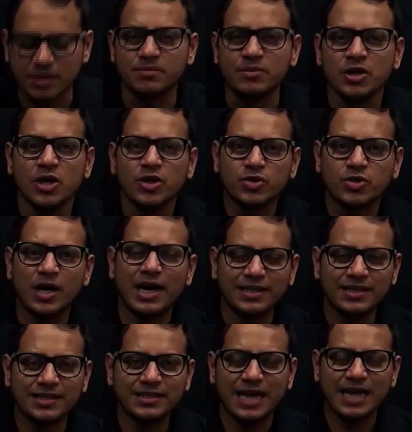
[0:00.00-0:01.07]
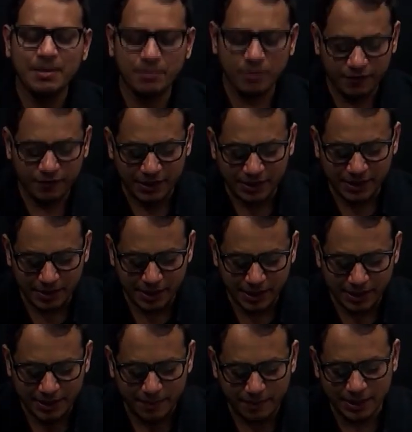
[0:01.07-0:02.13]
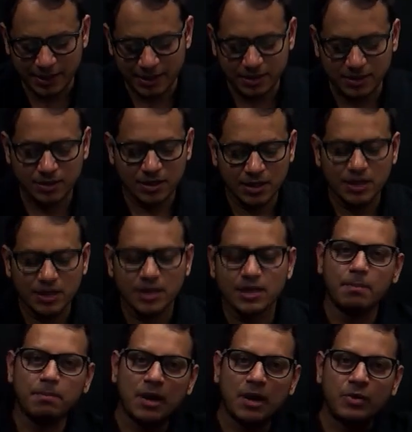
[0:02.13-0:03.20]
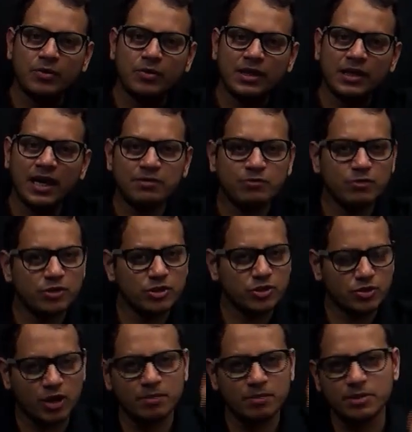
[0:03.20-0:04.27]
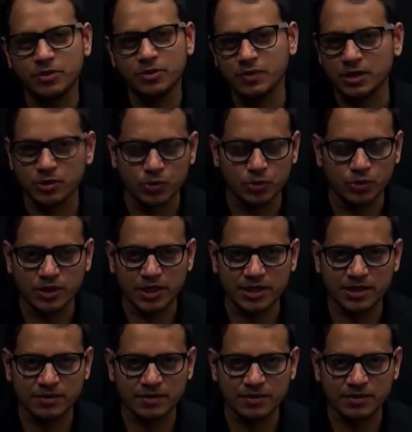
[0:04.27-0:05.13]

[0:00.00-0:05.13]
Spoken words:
So at the time of independence, a boundary line was drawn between the two states,